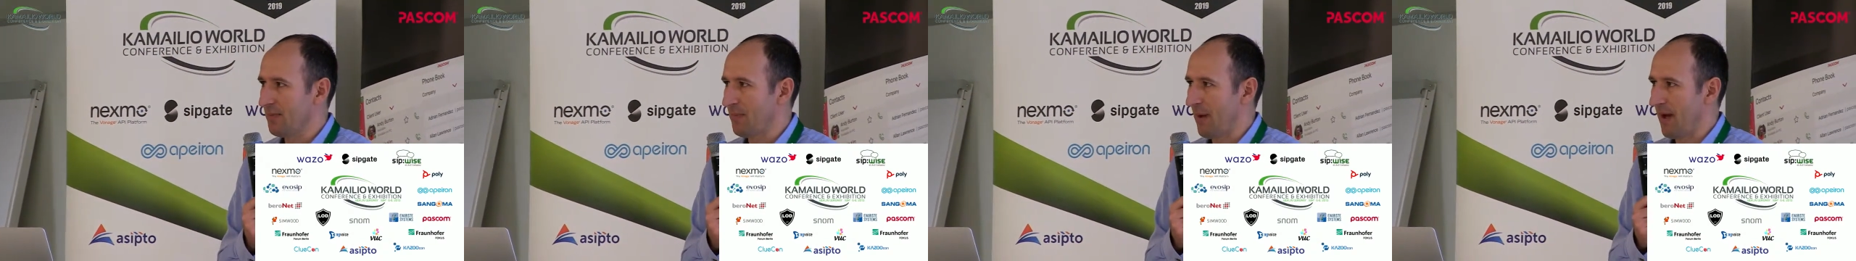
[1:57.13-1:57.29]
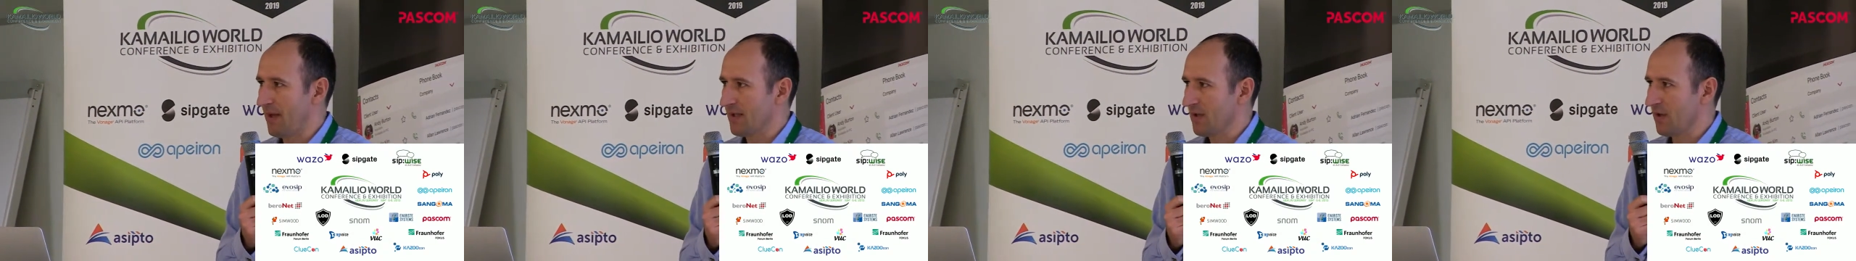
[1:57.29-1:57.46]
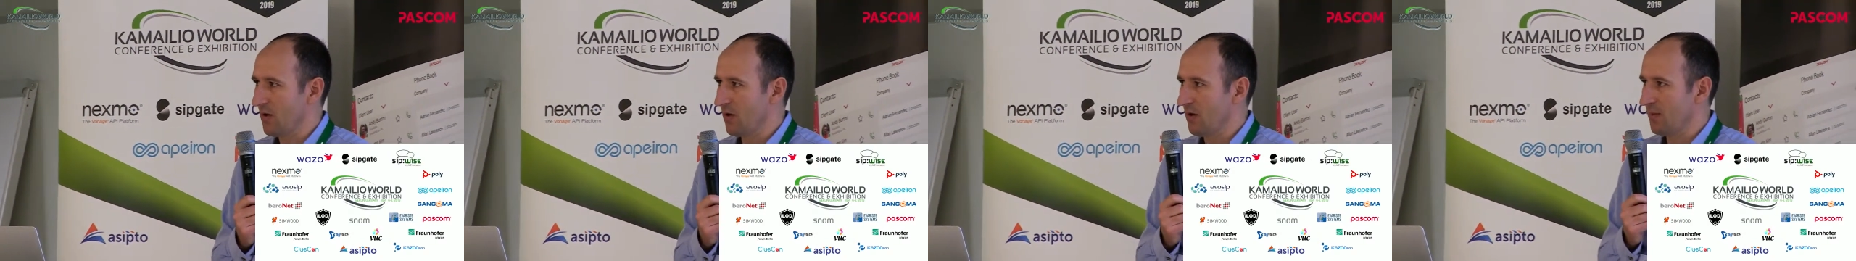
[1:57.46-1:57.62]

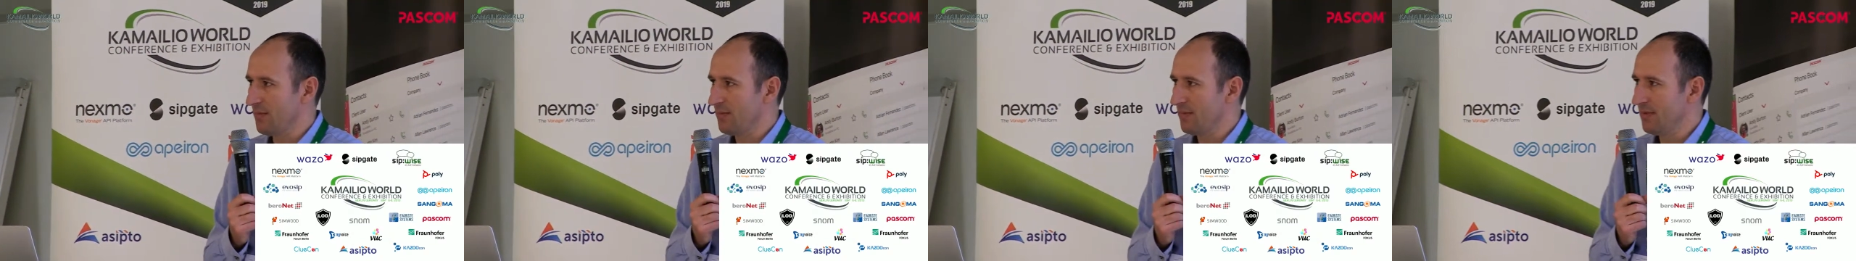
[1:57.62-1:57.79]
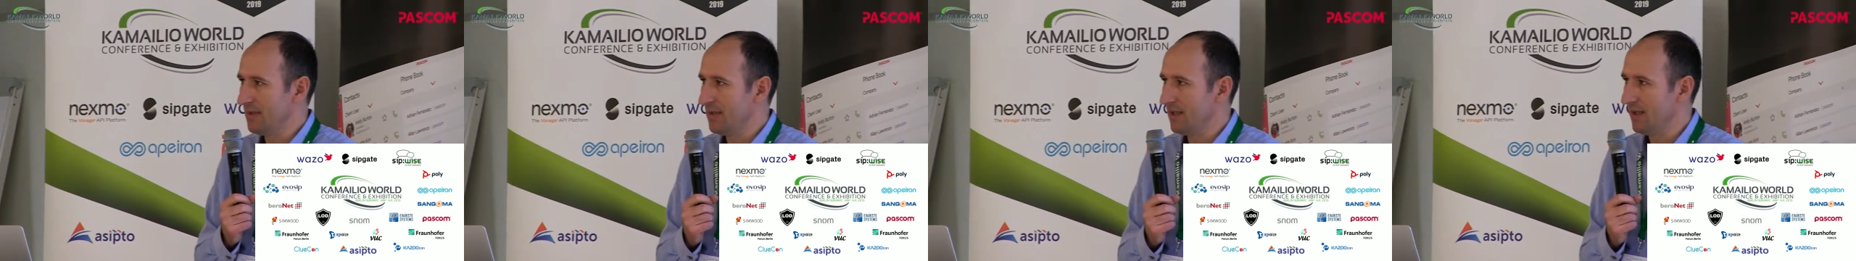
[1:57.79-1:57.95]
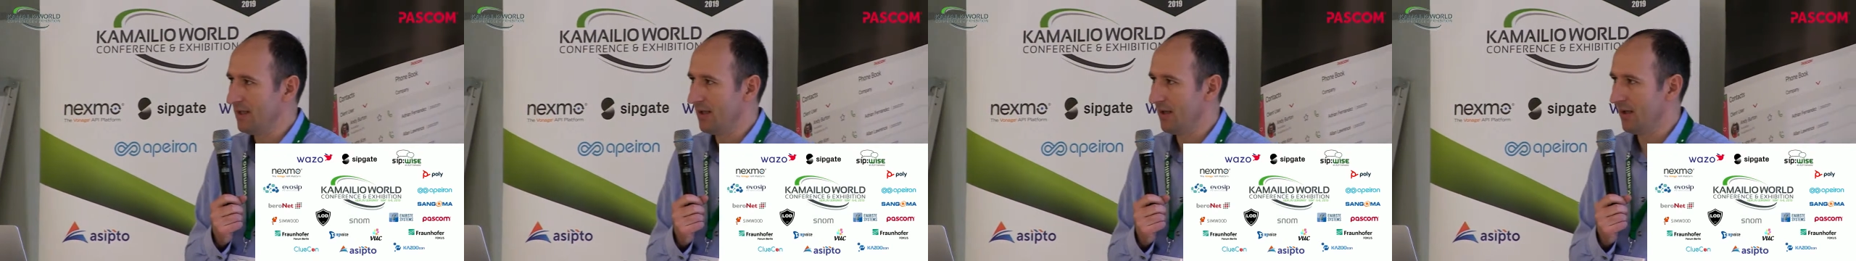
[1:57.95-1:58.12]
Pascom,
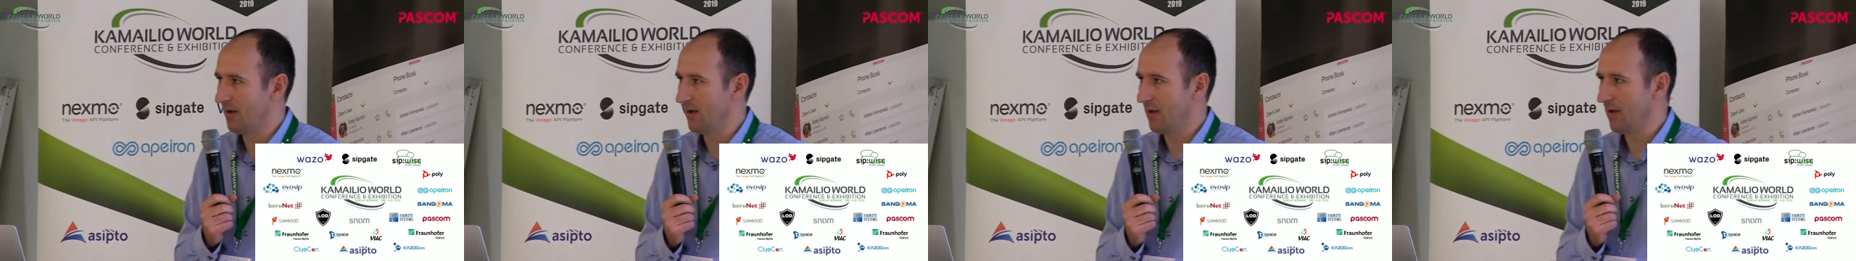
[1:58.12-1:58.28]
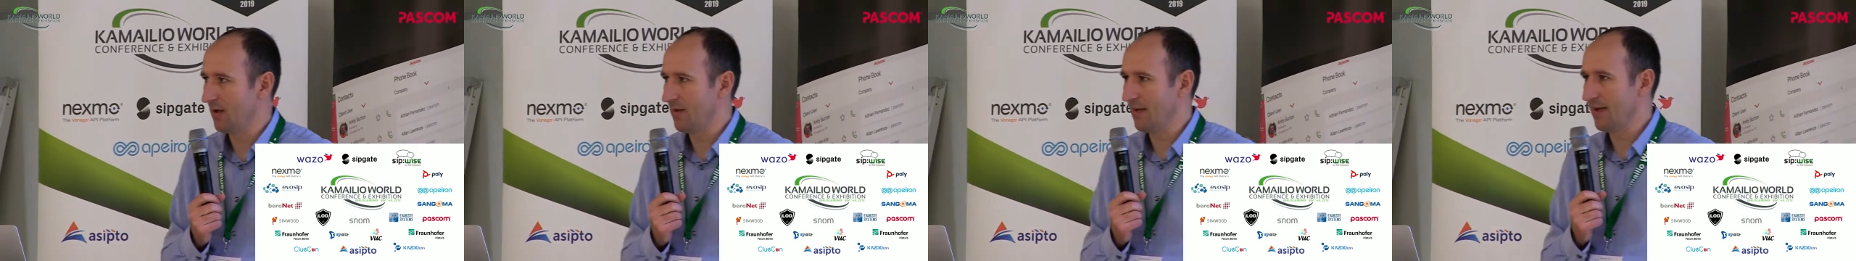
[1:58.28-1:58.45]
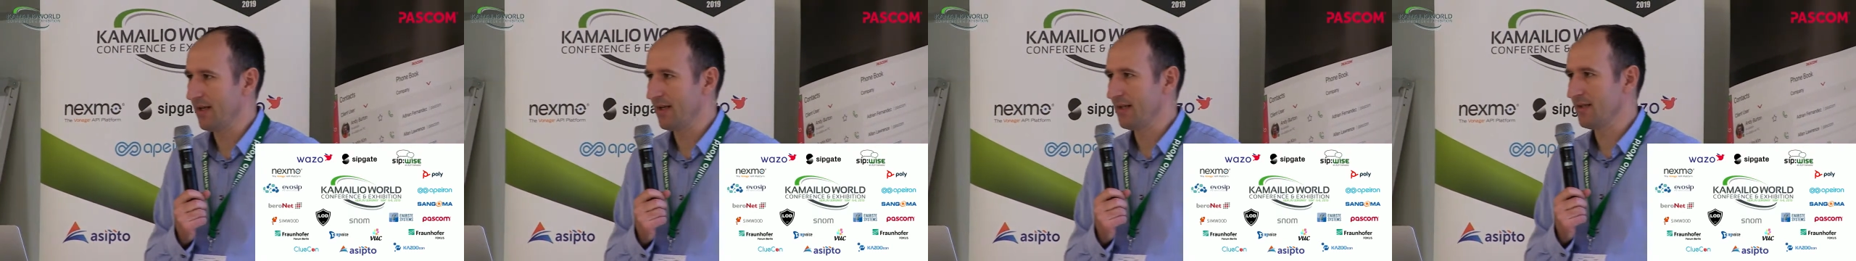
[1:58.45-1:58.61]

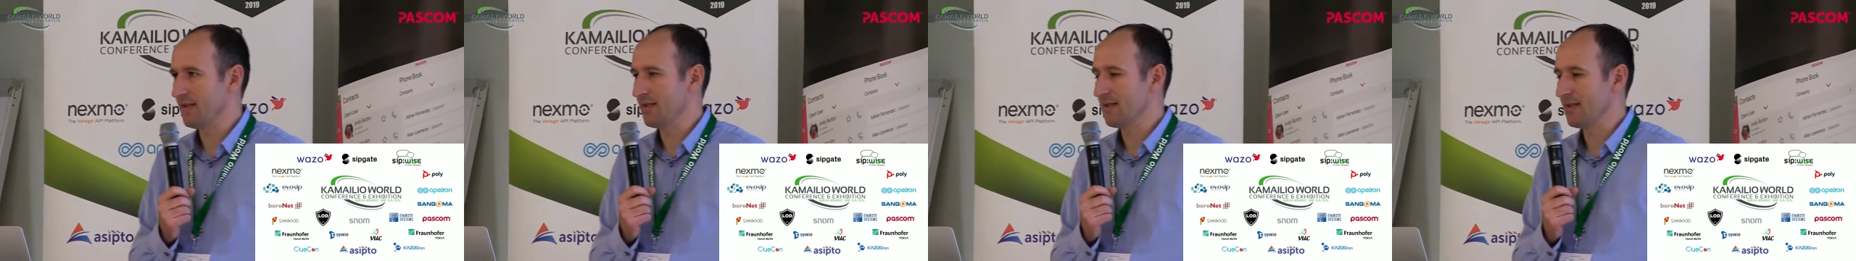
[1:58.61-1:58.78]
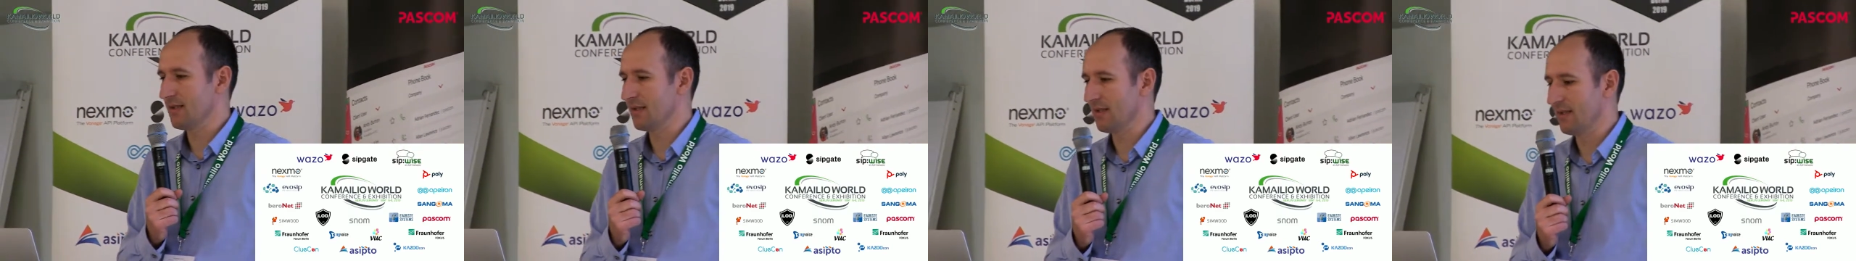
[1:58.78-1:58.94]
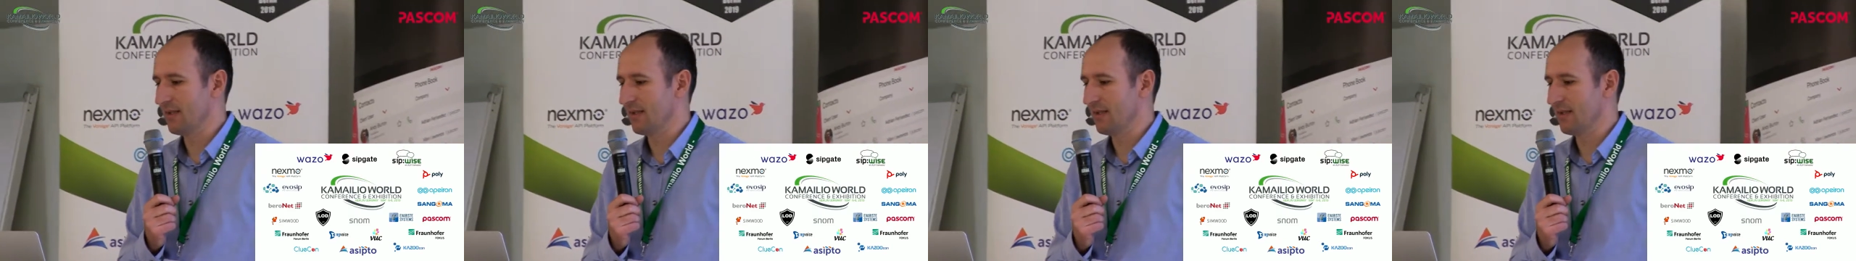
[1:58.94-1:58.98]
always